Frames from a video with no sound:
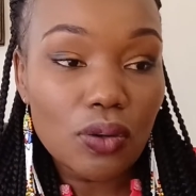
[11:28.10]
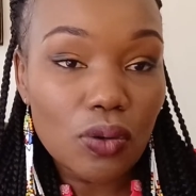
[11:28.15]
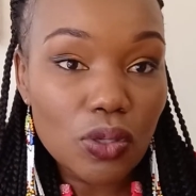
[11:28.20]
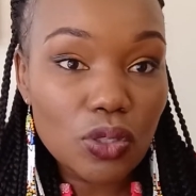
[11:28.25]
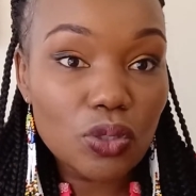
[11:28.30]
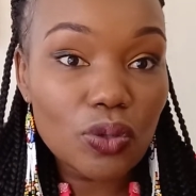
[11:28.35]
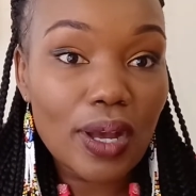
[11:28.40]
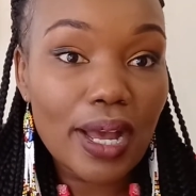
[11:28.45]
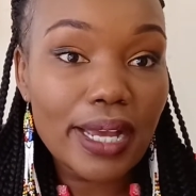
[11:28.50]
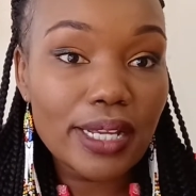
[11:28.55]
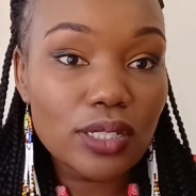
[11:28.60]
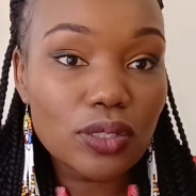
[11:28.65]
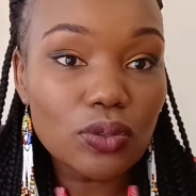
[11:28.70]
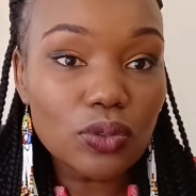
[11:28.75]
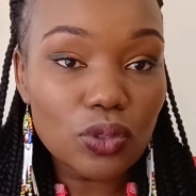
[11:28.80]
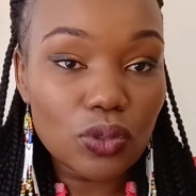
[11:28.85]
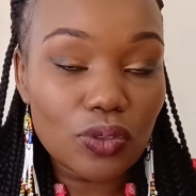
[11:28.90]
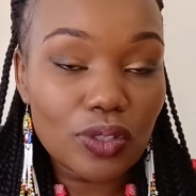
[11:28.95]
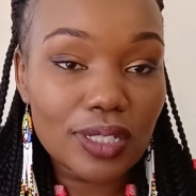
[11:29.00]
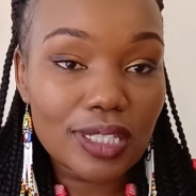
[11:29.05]
Go to your high
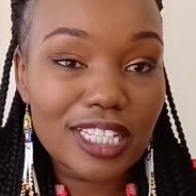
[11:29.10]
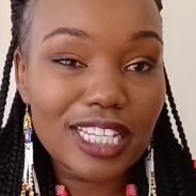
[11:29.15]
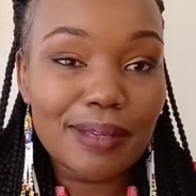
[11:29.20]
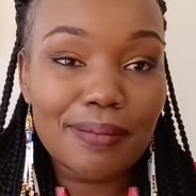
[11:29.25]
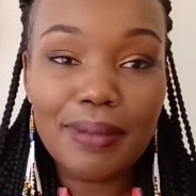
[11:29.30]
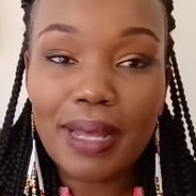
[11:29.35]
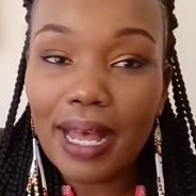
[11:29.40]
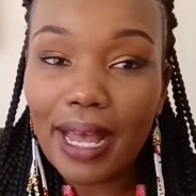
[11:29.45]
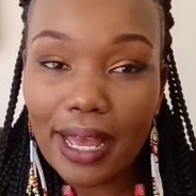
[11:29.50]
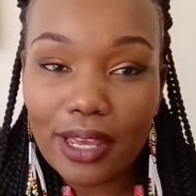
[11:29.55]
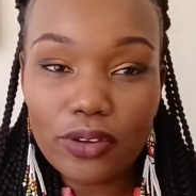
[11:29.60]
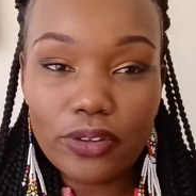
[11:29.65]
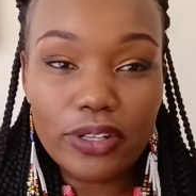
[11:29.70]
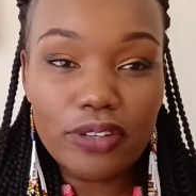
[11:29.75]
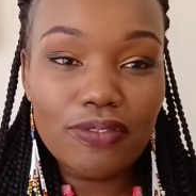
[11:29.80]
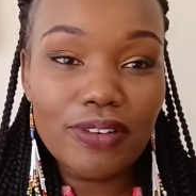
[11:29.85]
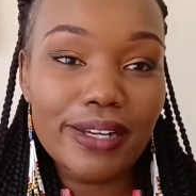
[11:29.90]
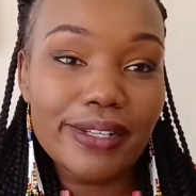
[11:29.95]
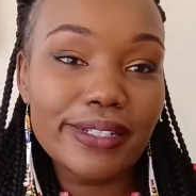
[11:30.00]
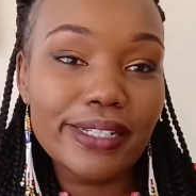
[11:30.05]
school, do the same.
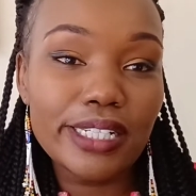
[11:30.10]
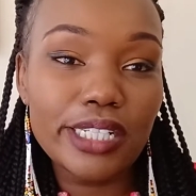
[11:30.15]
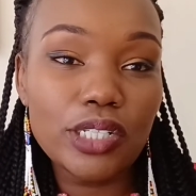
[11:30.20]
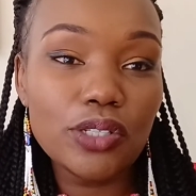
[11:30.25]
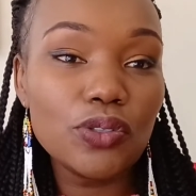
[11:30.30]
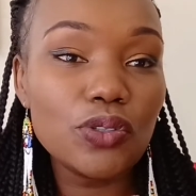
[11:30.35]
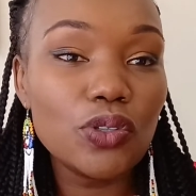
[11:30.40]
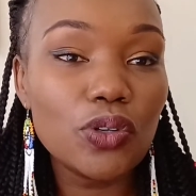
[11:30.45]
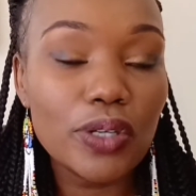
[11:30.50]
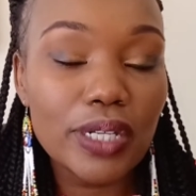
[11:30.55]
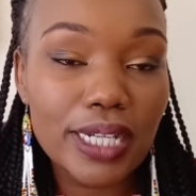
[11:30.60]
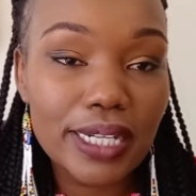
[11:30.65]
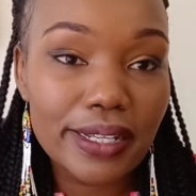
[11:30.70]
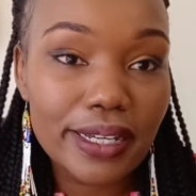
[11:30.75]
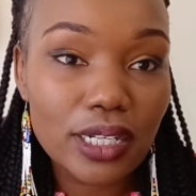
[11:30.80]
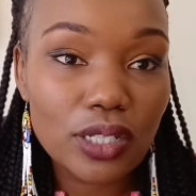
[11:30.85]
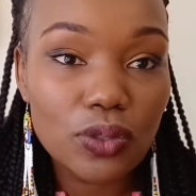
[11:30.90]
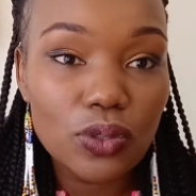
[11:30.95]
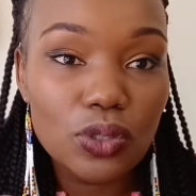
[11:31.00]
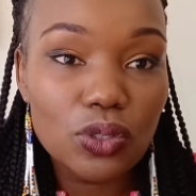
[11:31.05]
University, you don't need
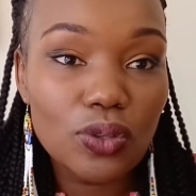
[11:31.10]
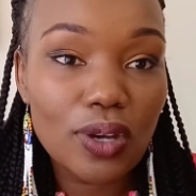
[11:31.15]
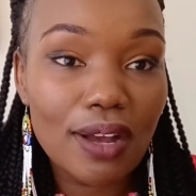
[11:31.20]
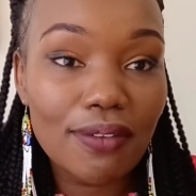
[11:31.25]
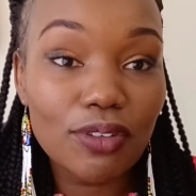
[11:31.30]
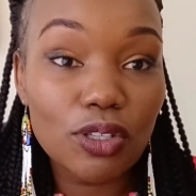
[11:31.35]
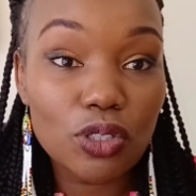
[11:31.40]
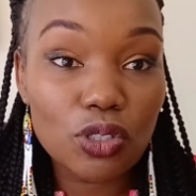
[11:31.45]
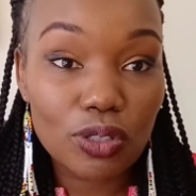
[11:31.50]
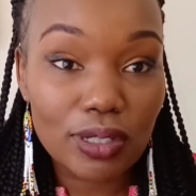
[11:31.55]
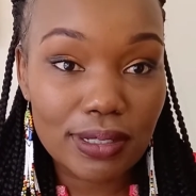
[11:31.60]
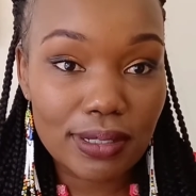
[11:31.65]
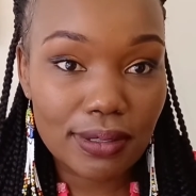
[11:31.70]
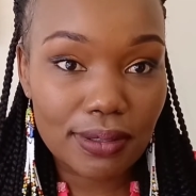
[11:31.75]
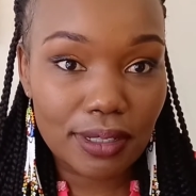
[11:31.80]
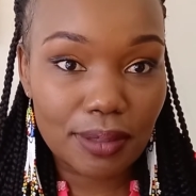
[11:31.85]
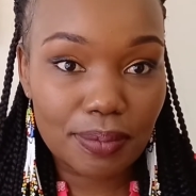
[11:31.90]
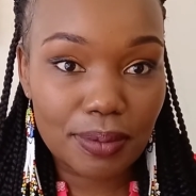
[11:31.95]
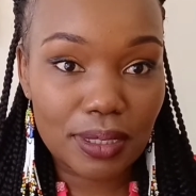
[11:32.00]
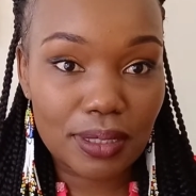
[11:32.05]
that because you have your
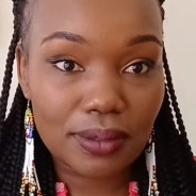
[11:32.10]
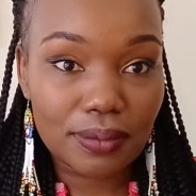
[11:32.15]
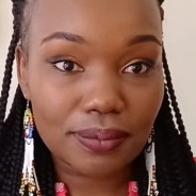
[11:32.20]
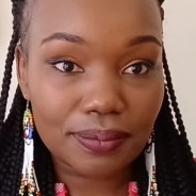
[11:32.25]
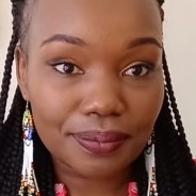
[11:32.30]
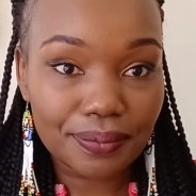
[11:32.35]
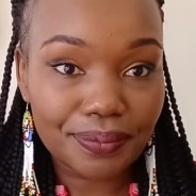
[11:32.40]
transcripts.